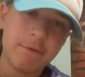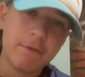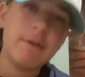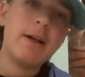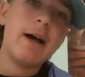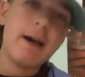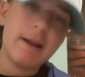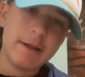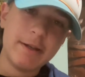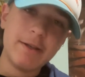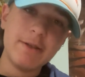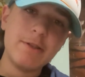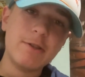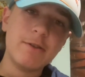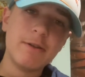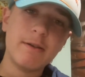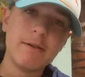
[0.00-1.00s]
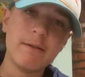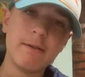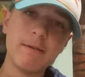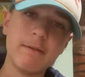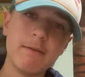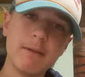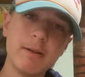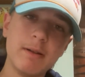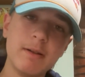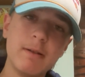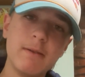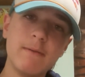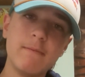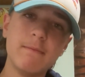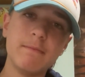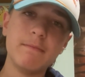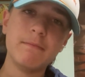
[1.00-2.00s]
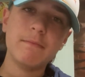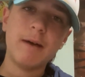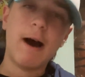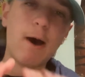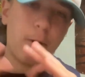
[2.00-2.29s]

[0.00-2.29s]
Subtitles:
for that is I